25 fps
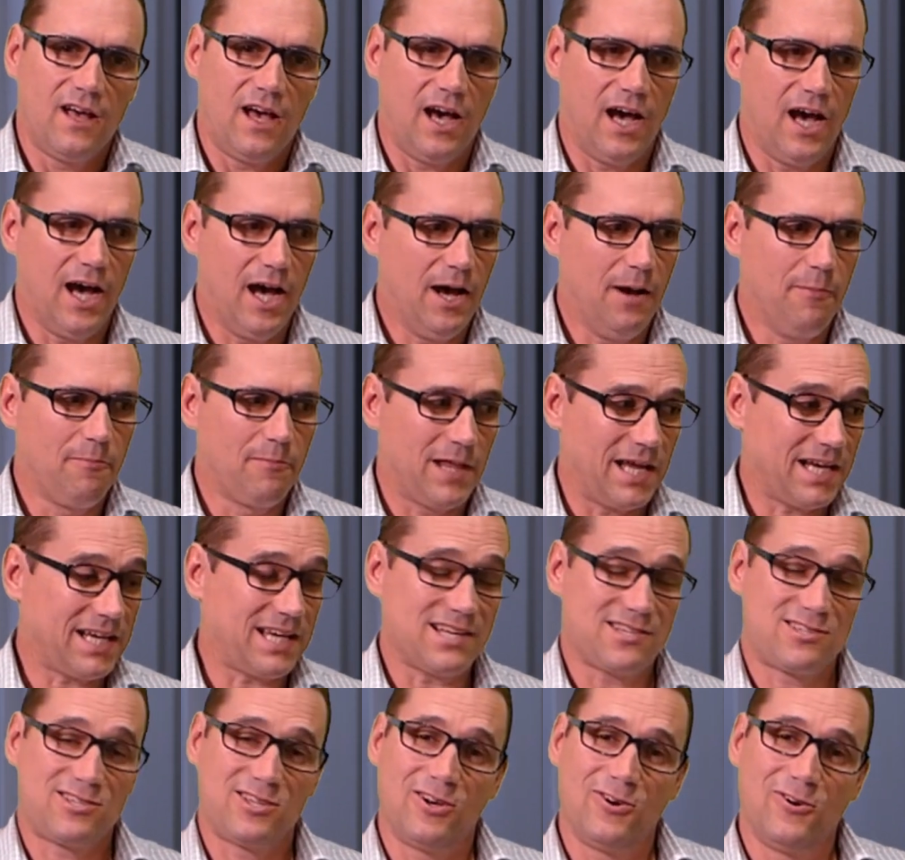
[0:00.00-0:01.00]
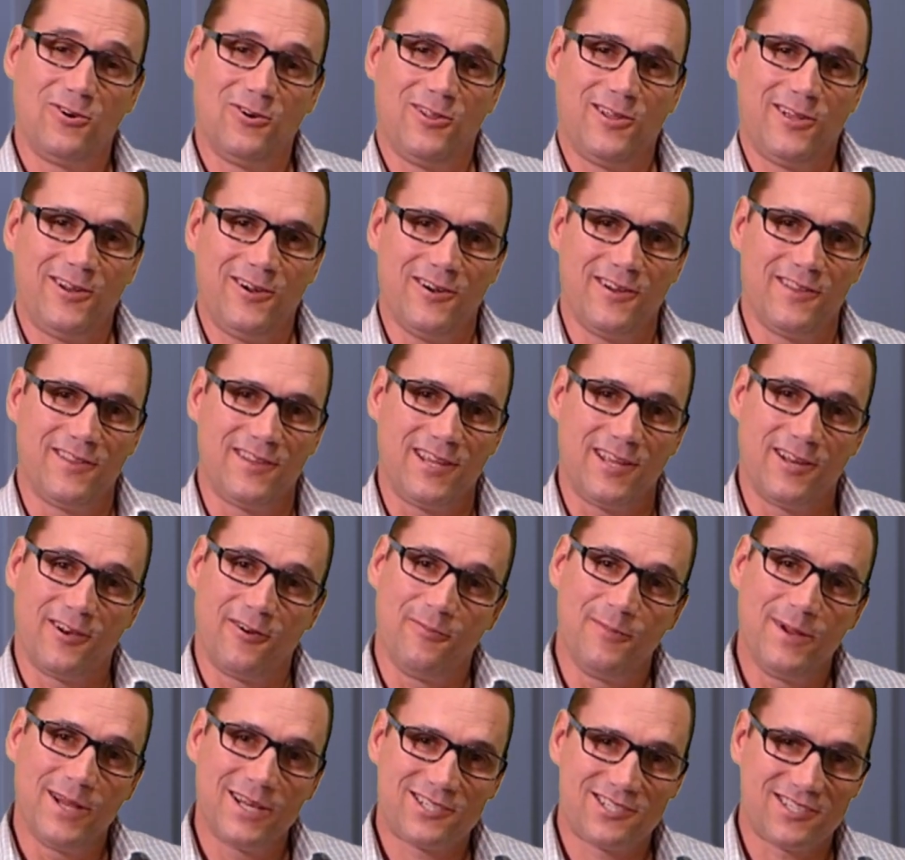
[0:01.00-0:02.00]
Like I said earlier in the
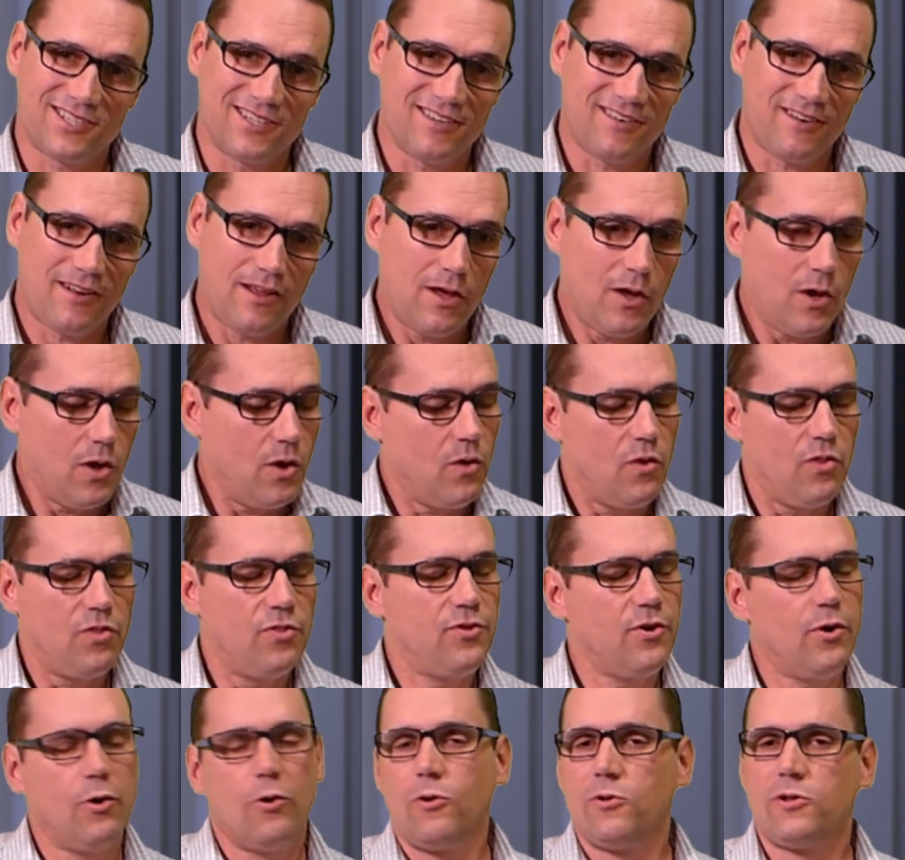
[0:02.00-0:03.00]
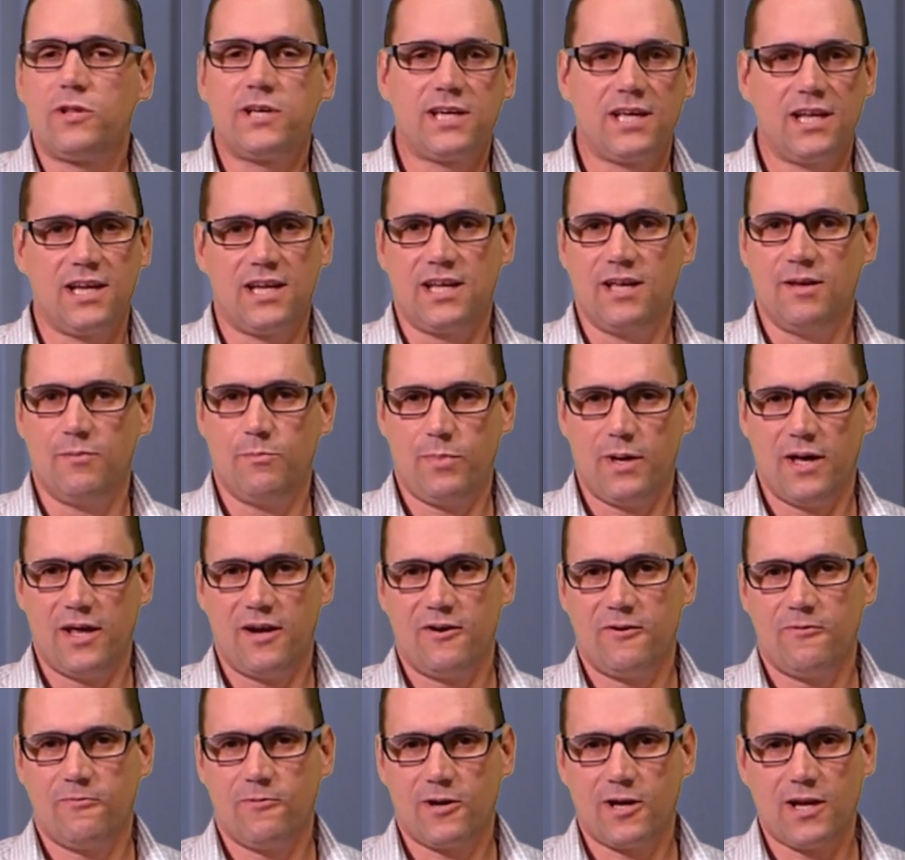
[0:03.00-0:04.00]
intermission, they're only going to get
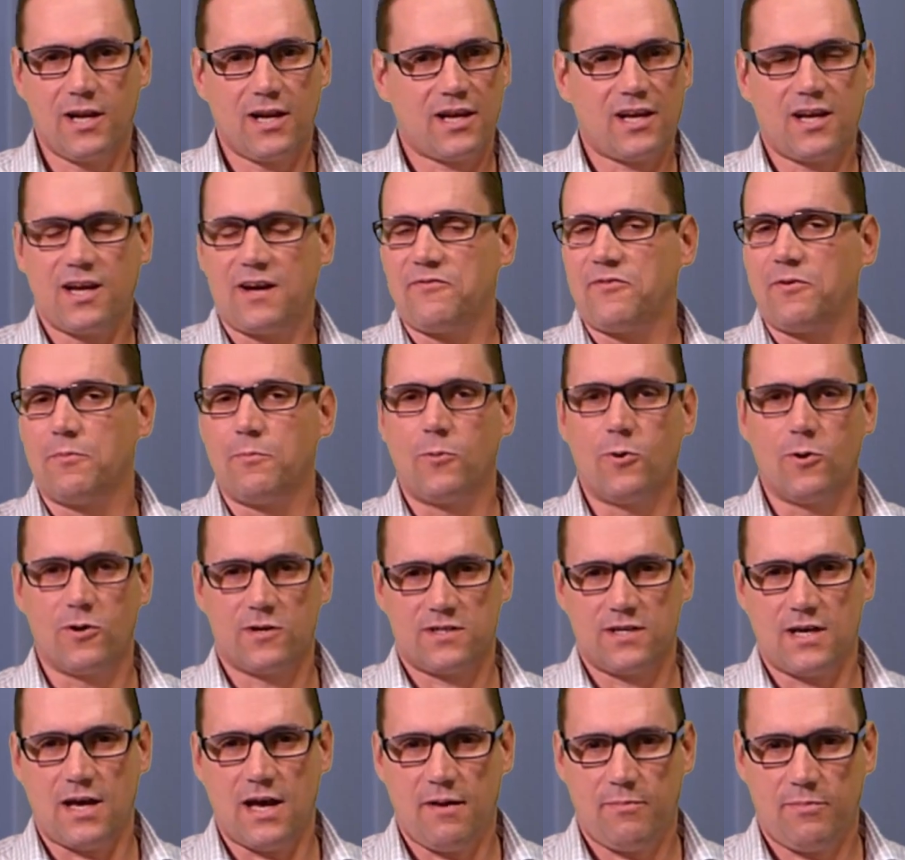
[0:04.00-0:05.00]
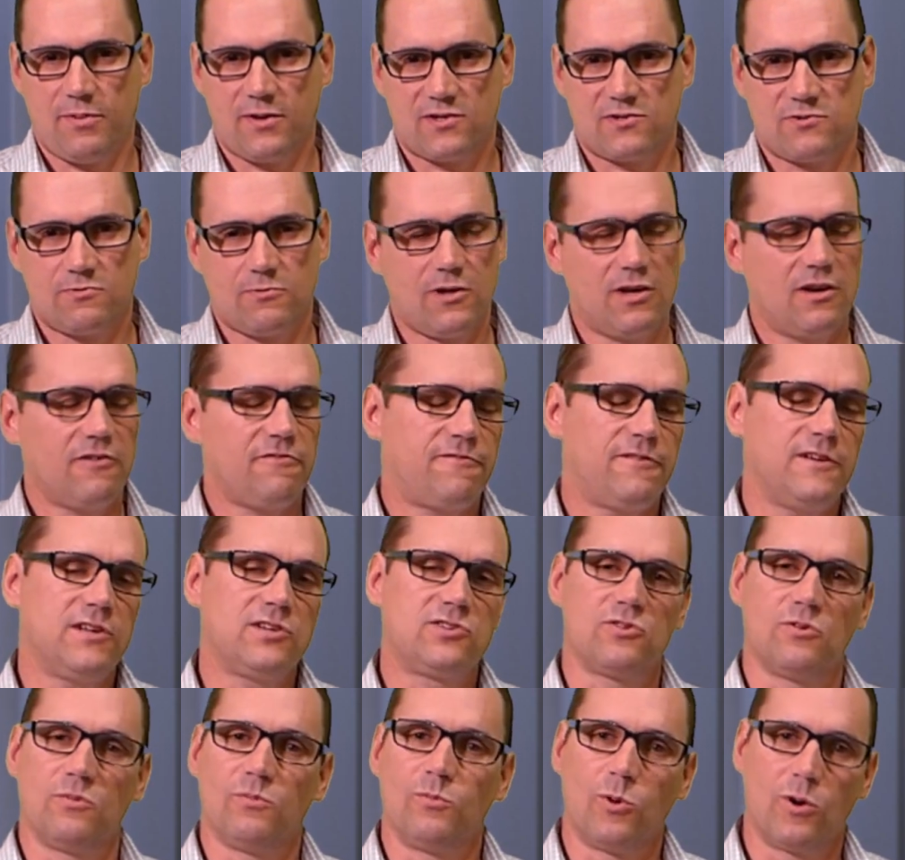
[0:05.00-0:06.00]
better. We're going to cover more topics, we're going to
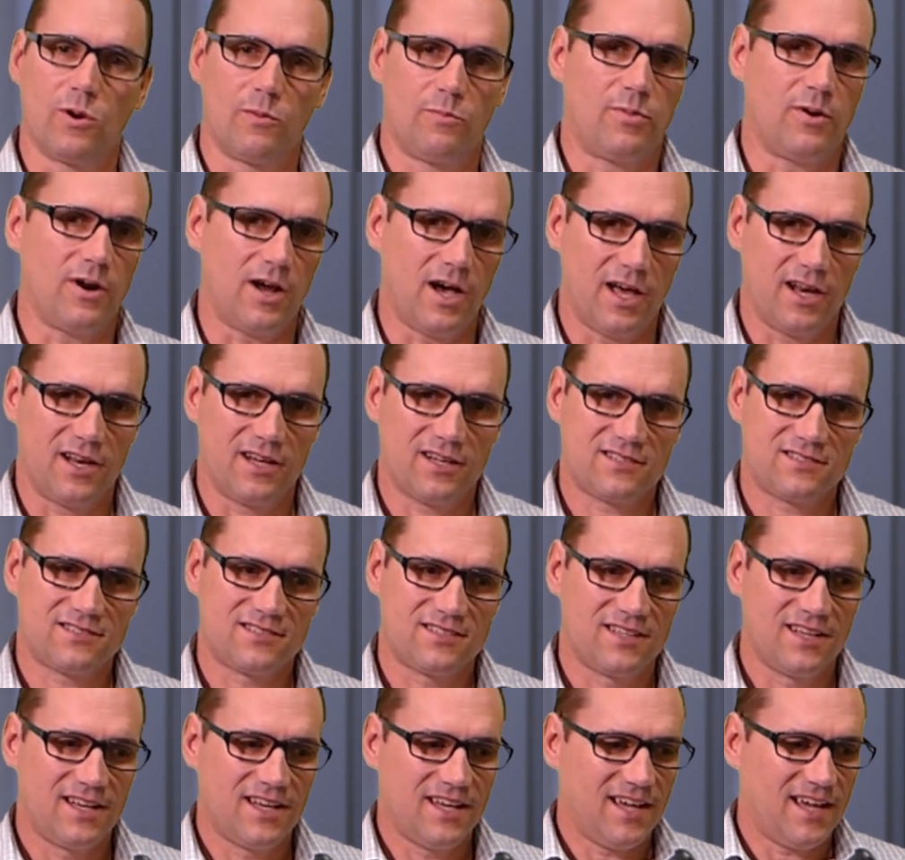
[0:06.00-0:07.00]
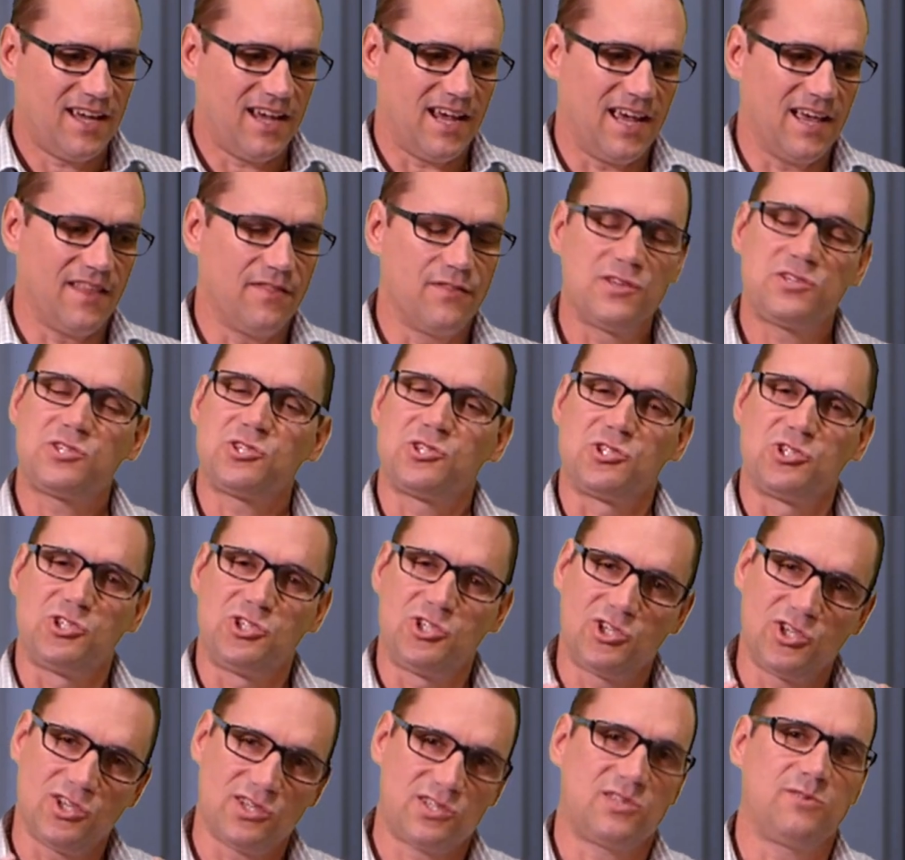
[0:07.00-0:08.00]
feature more products, and this
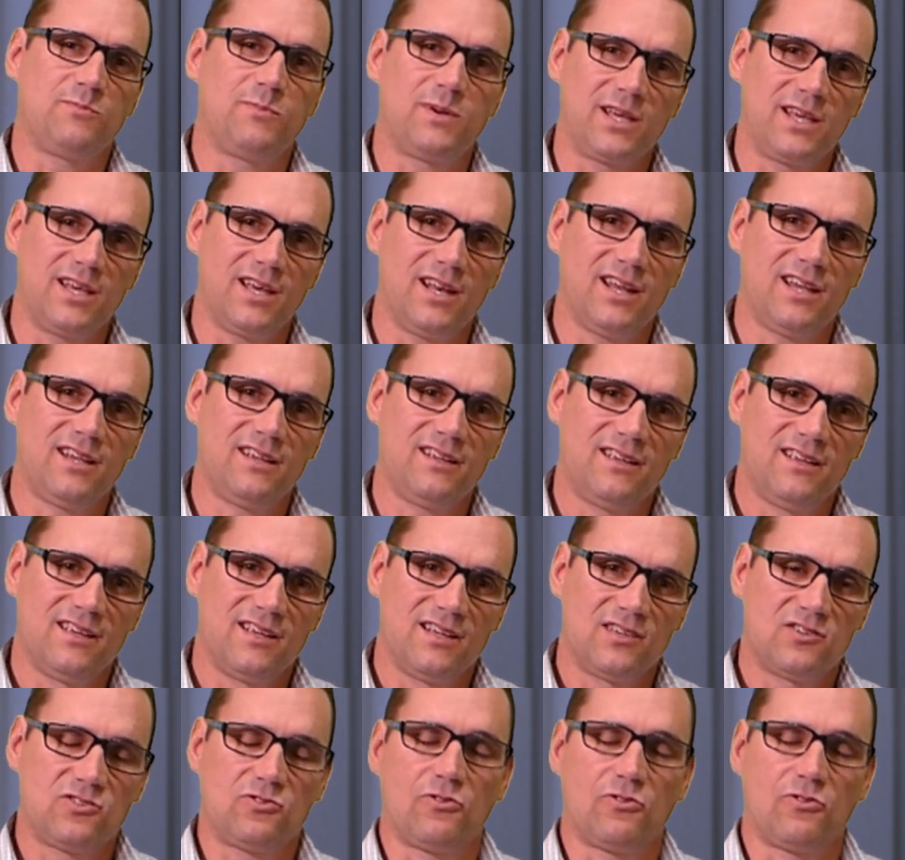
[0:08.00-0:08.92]
is just a beginning.